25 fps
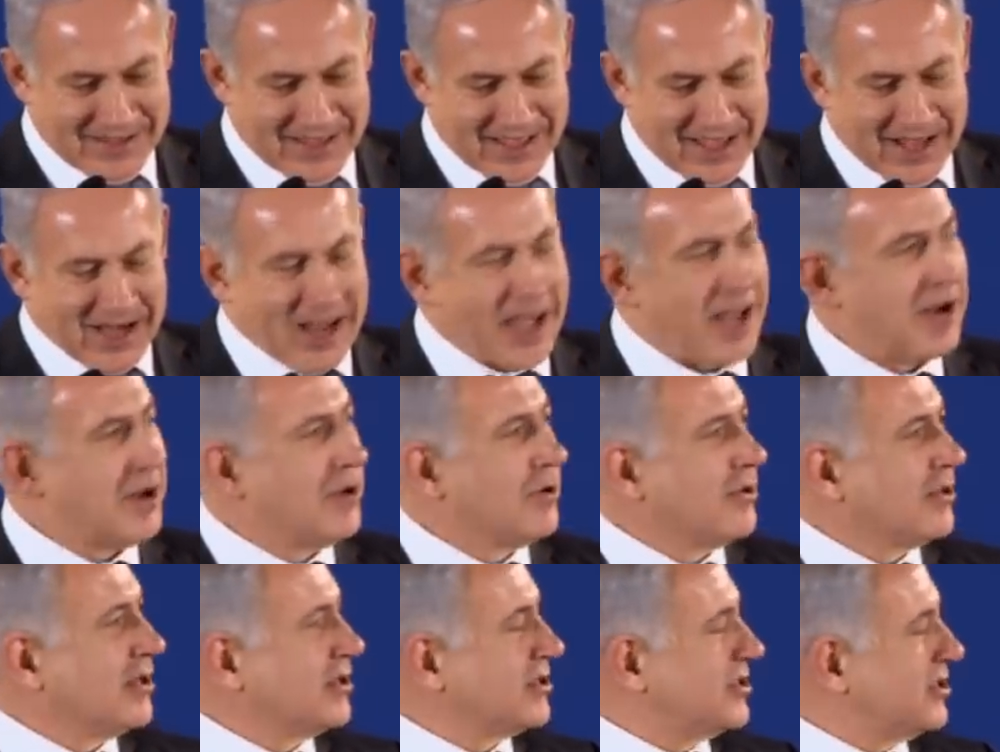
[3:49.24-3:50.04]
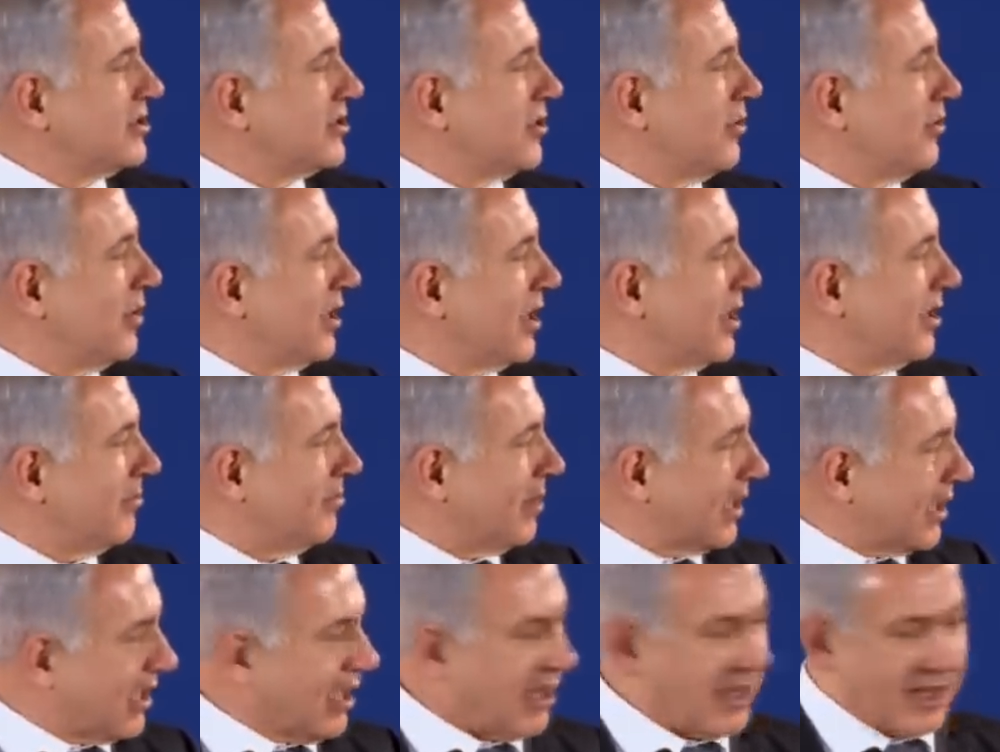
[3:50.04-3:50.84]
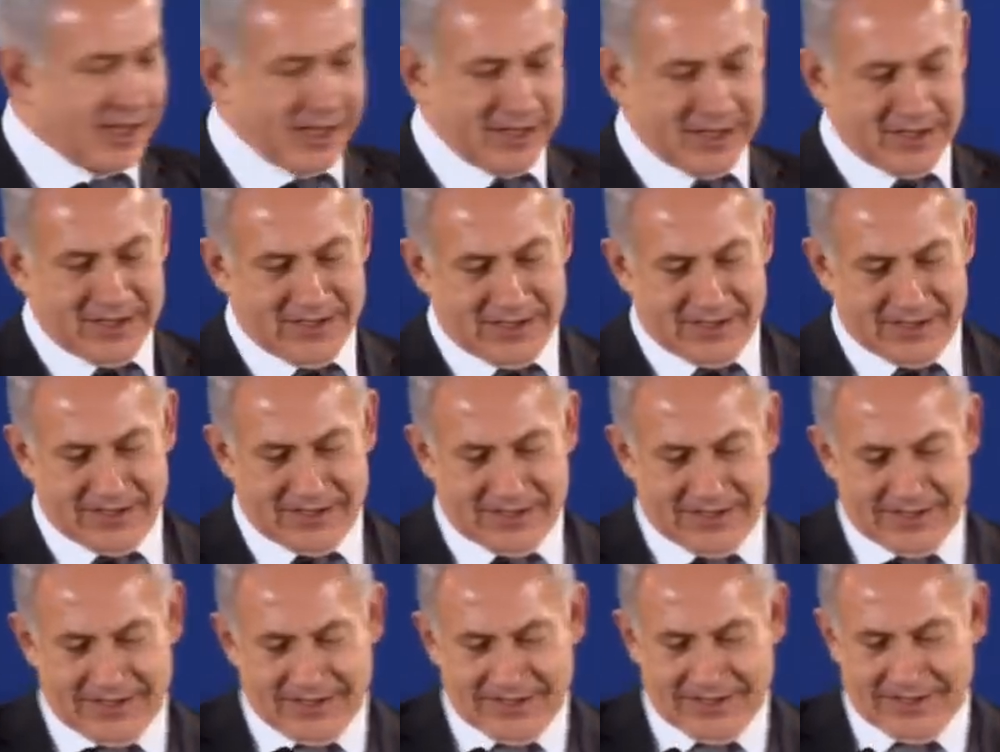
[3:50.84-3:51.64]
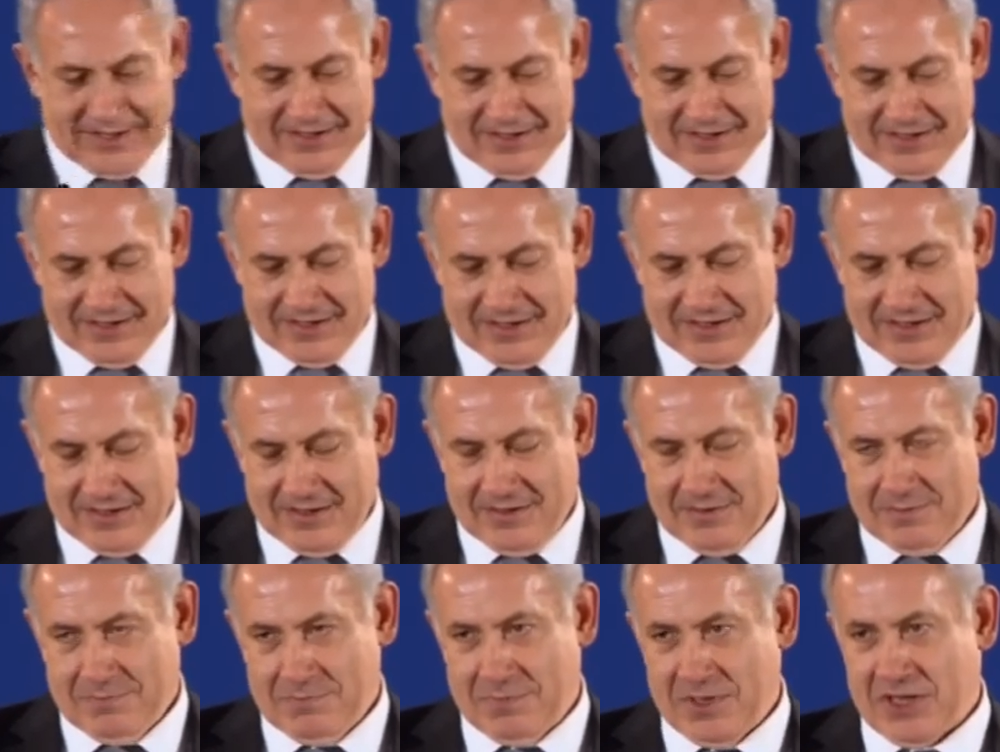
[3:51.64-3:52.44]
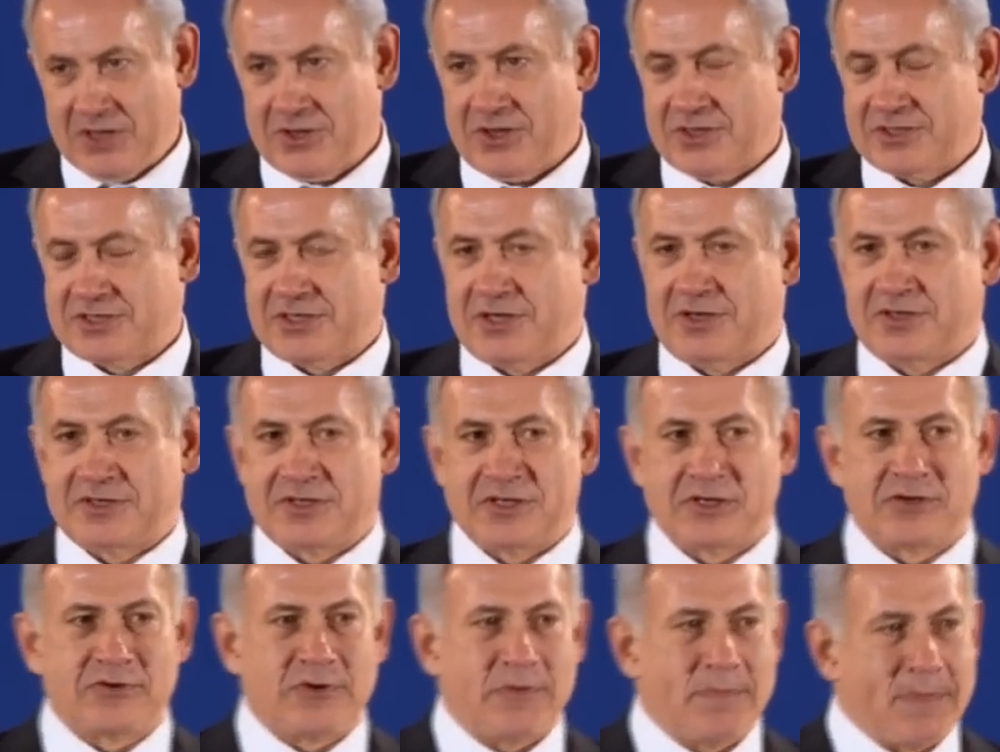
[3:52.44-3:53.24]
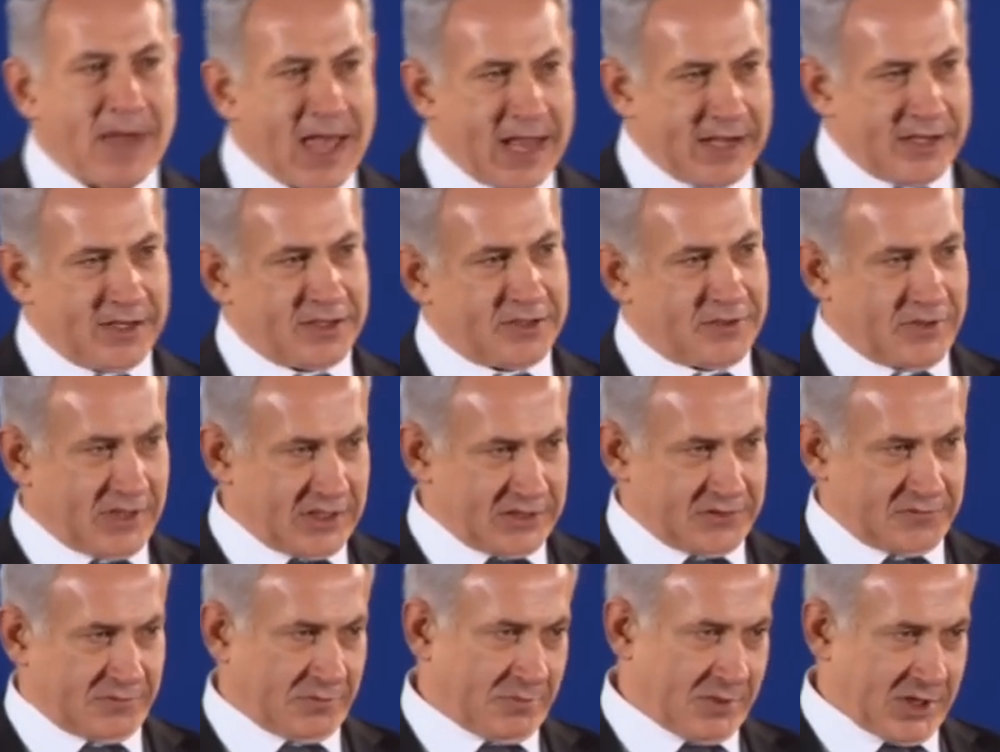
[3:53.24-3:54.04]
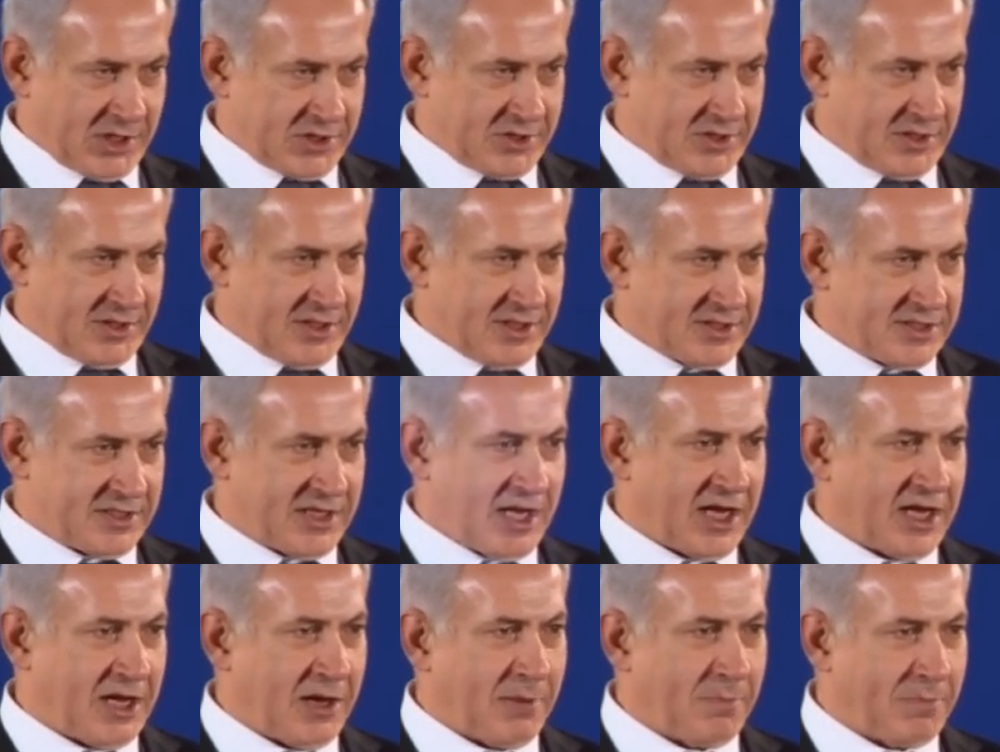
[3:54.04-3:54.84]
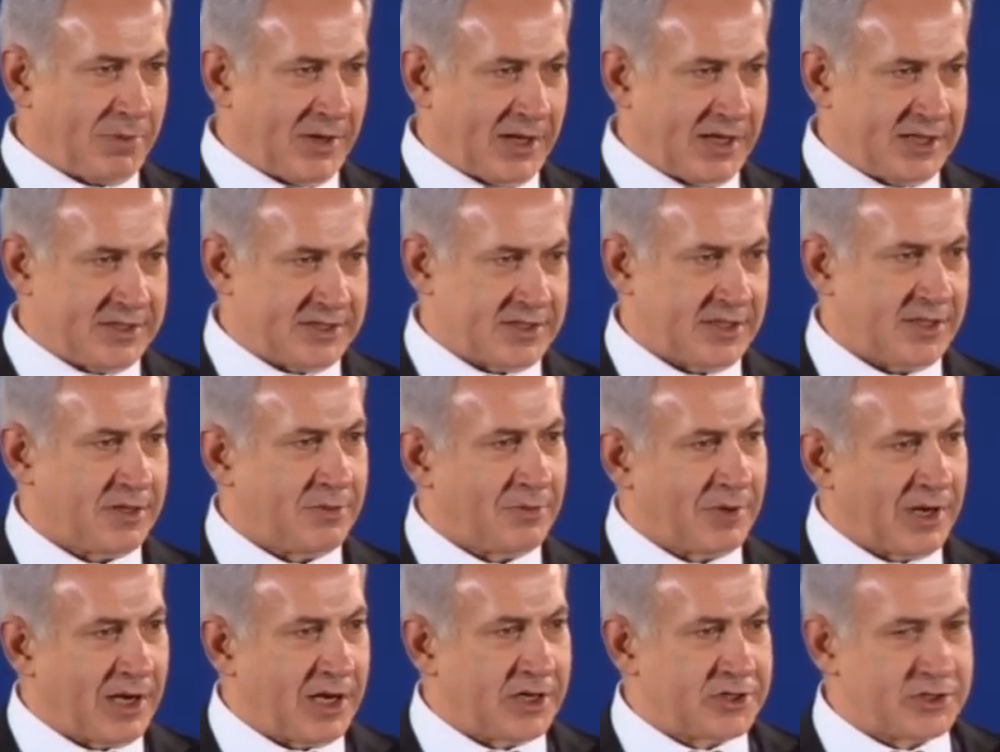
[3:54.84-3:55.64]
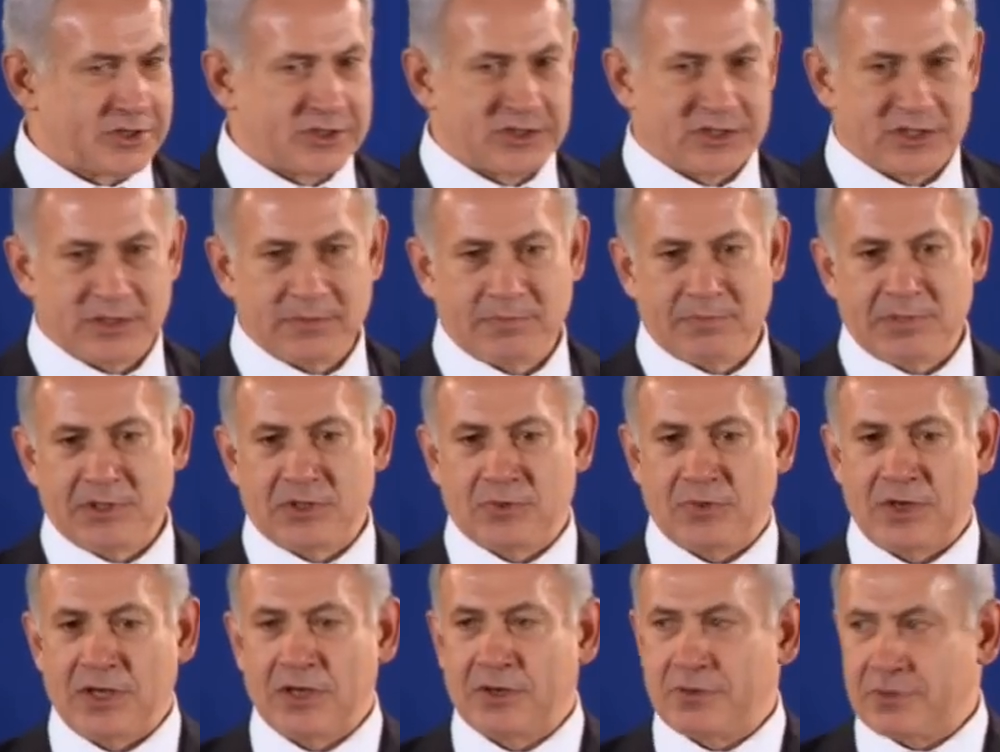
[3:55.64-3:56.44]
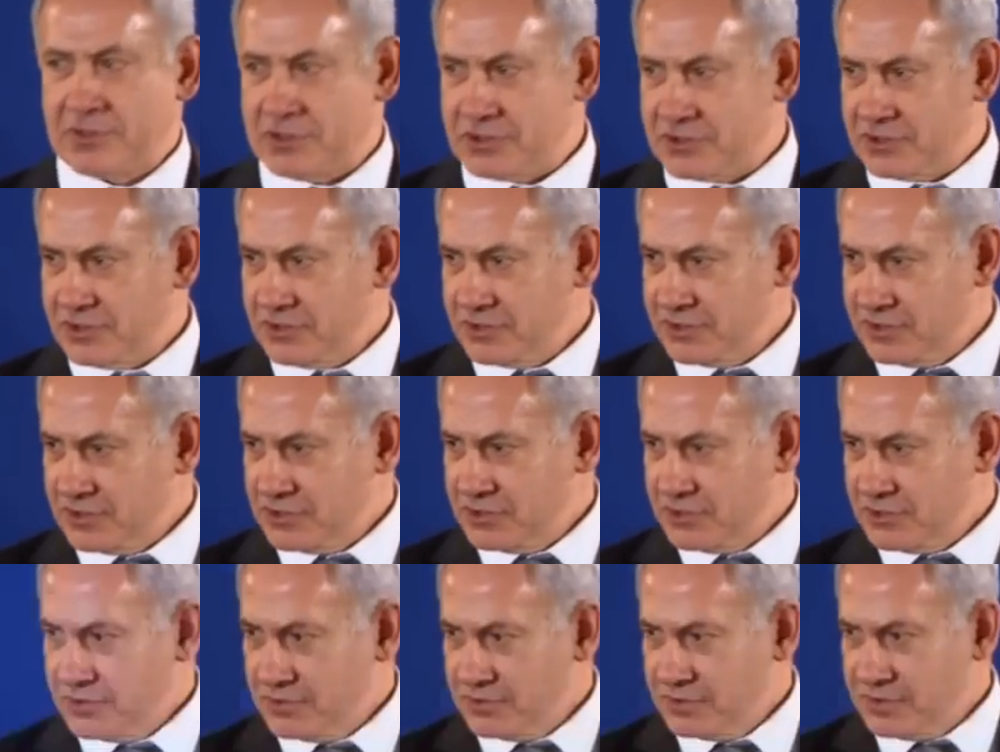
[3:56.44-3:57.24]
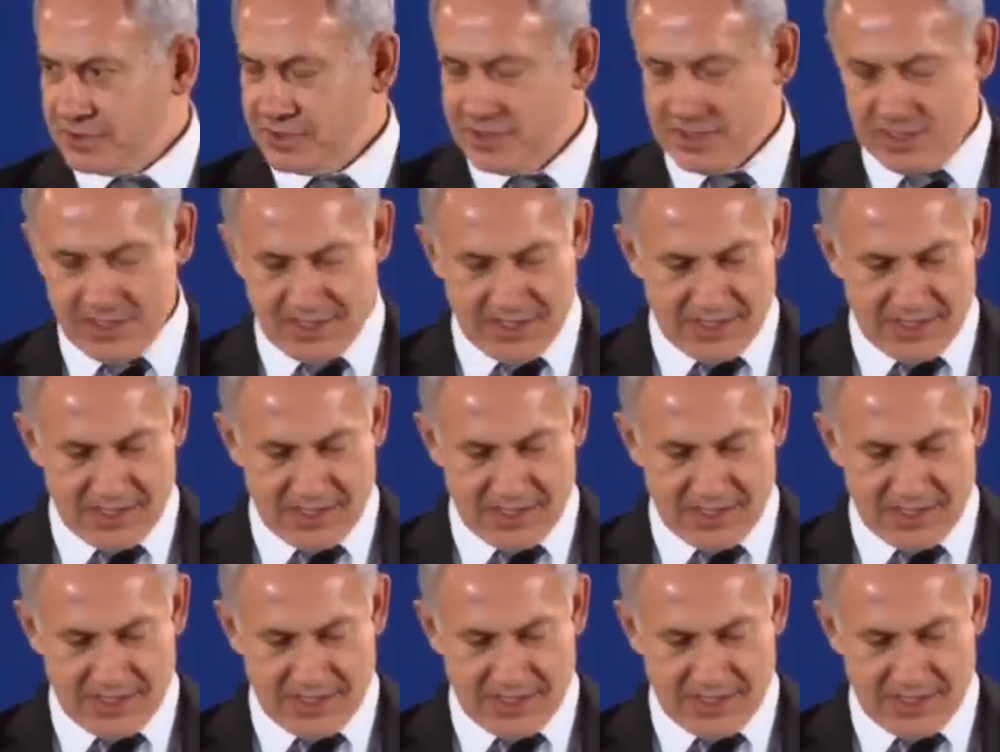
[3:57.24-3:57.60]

And I know this is only the beginning because there's a dramatic transformation that's taking place in the relationship between Christians and Jews.